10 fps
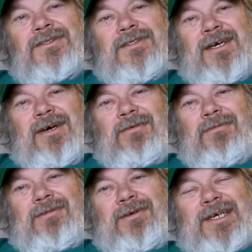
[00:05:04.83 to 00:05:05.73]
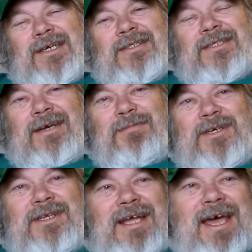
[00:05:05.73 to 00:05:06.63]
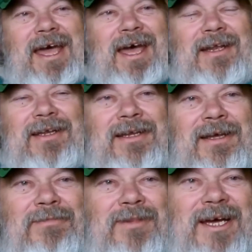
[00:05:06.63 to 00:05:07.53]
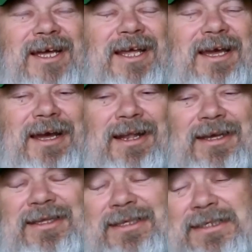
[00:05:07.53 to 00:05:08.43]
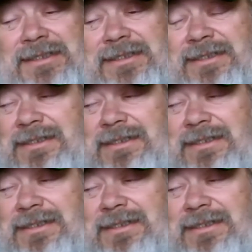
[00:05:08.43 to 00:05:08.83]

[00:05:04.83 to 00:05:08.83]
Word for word: So we attempted that, and by golly, uh,